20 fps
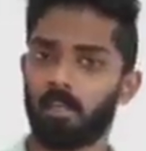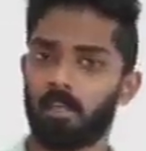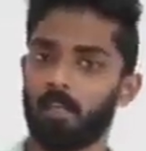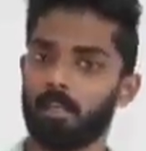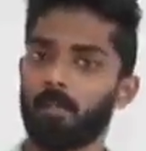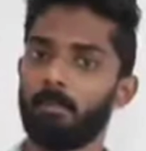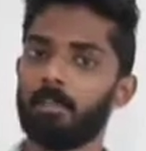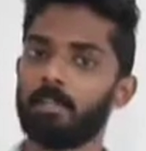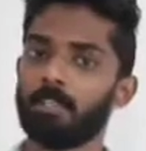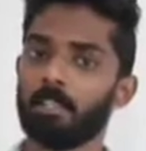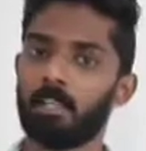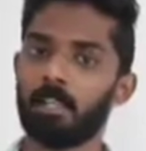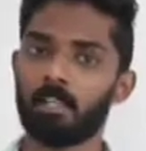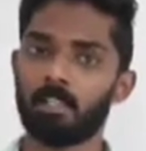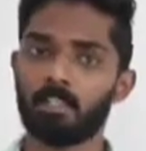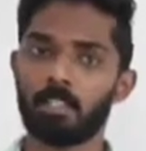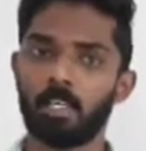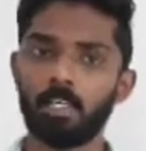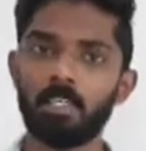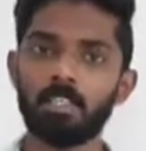coming
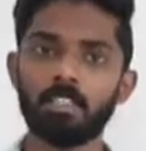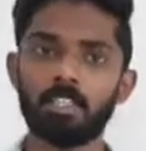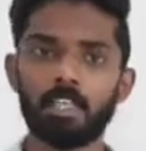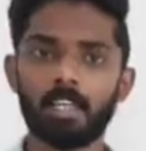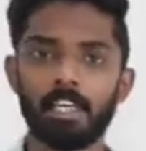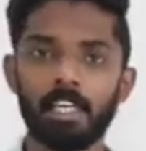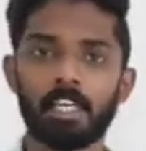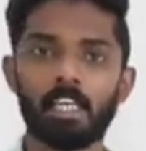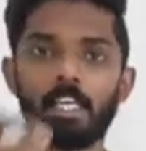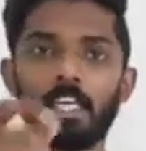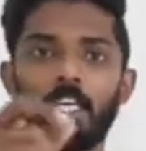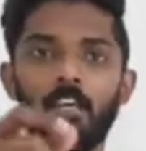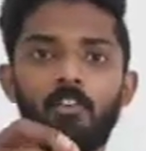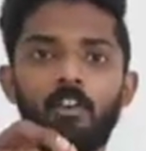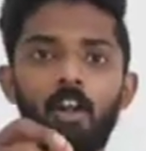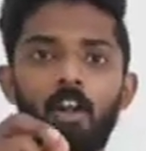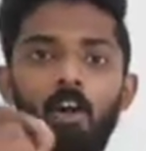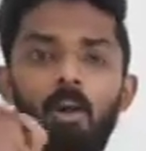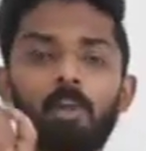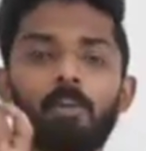sentence, that is, he
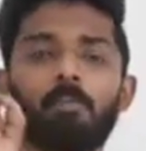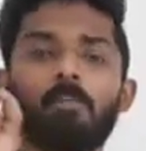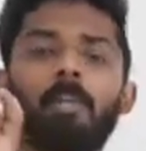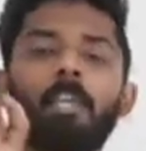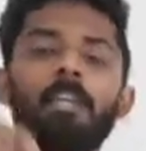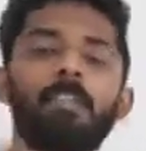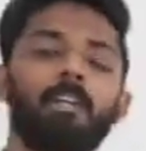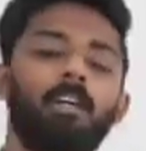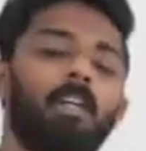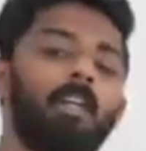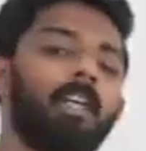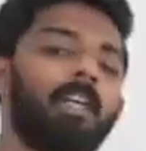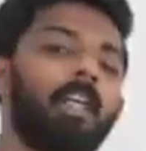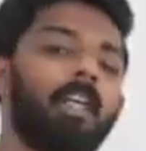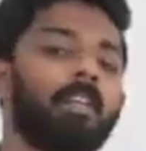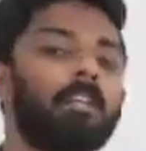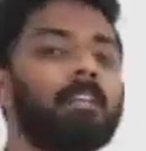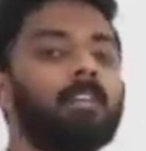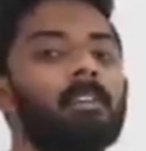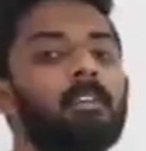will not meet her
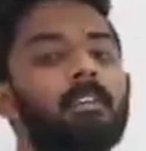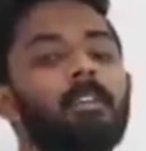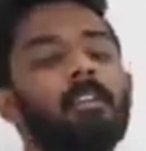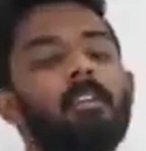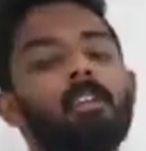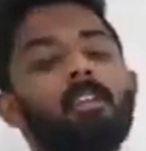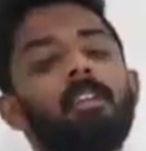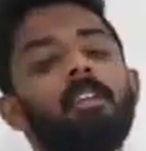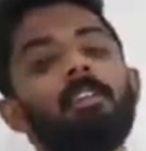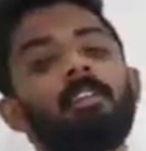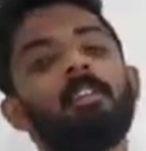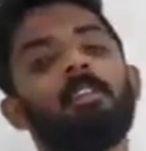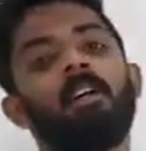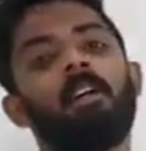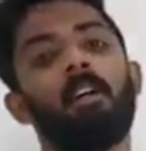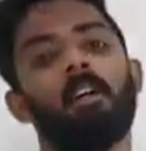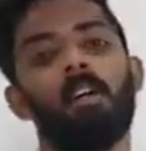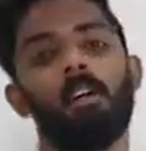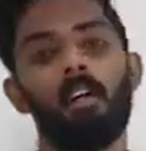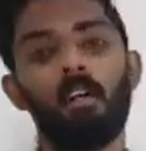again, it is
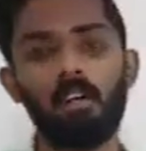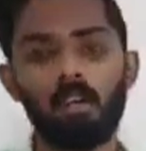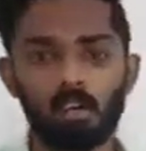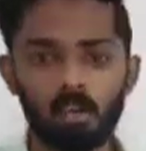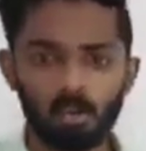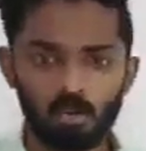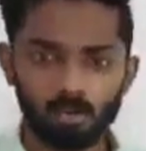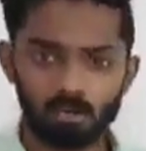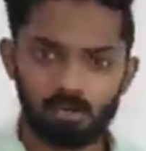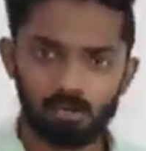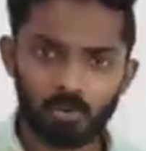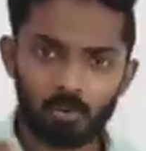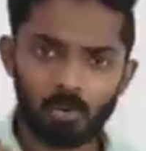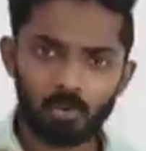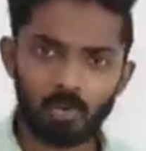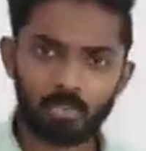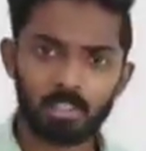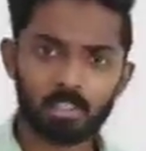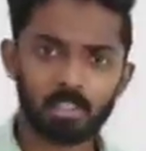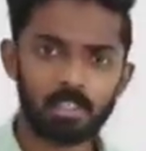a
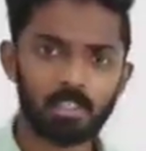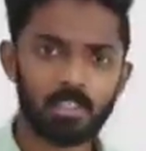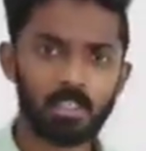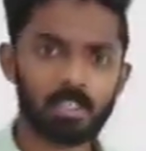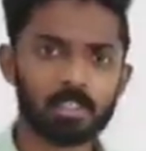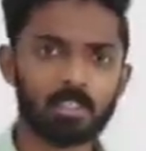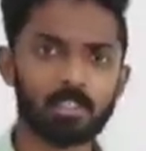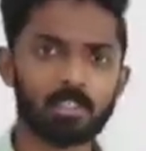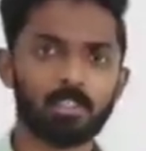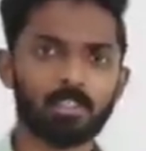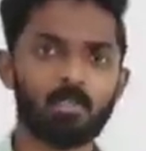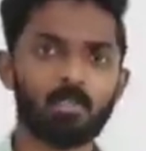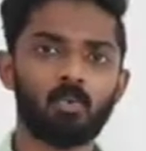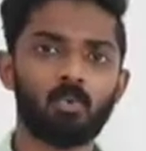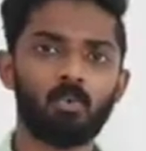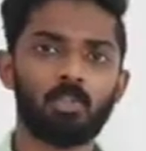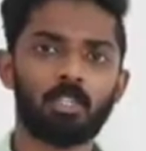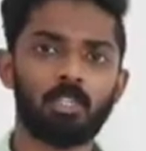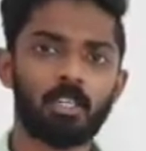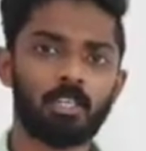future tense
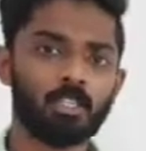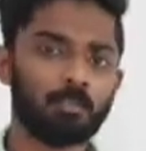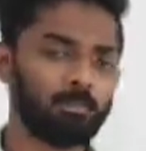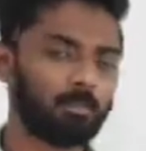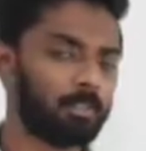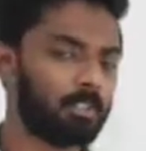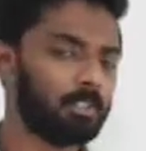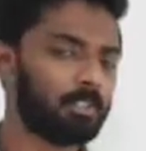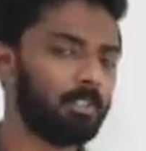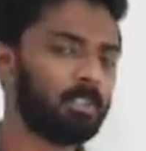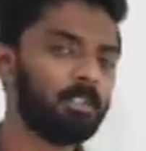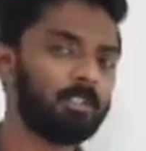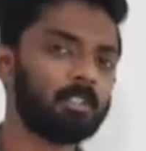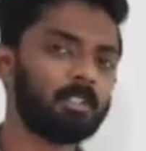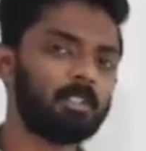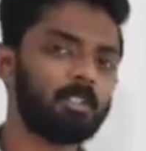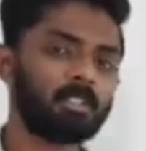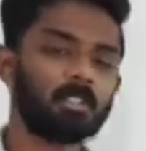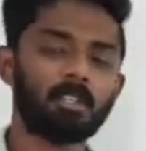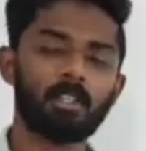which
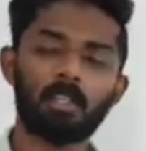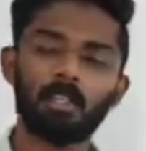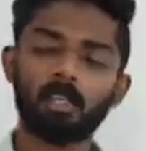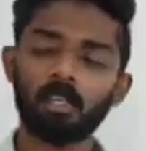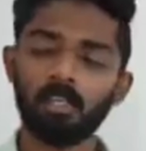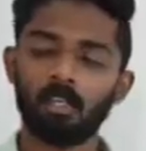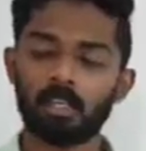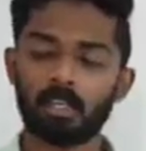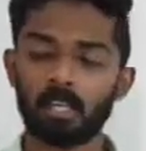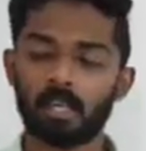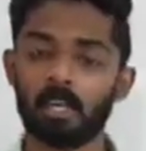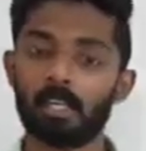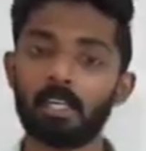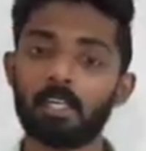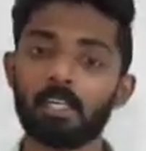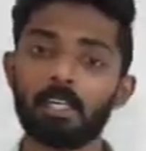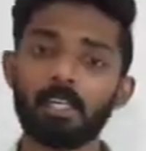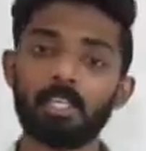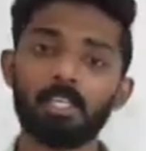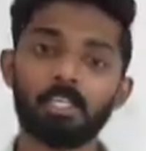expresses the
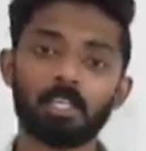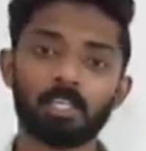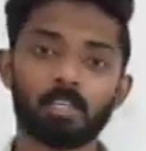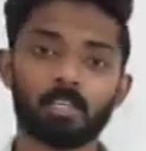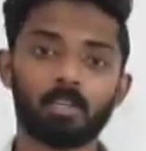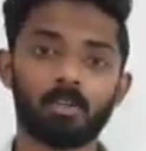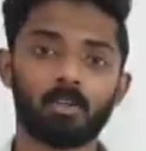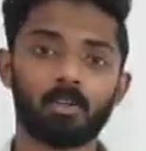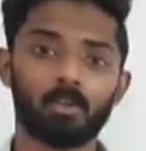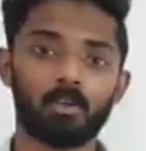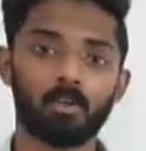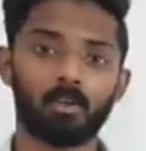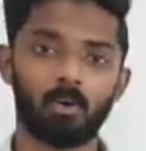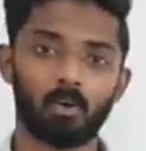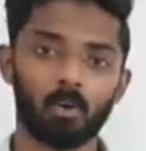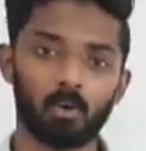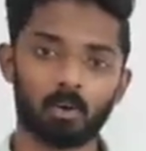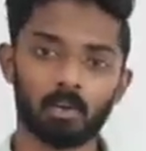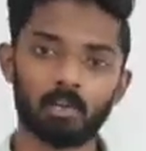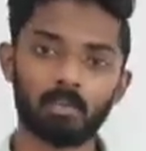condition,
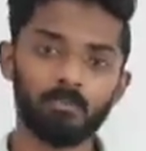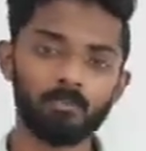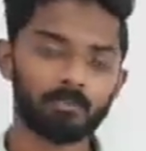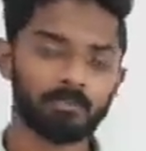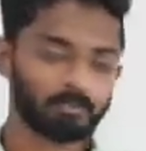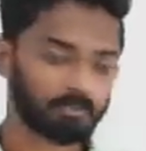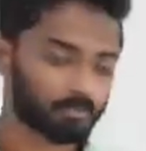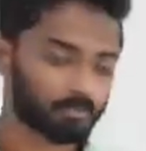or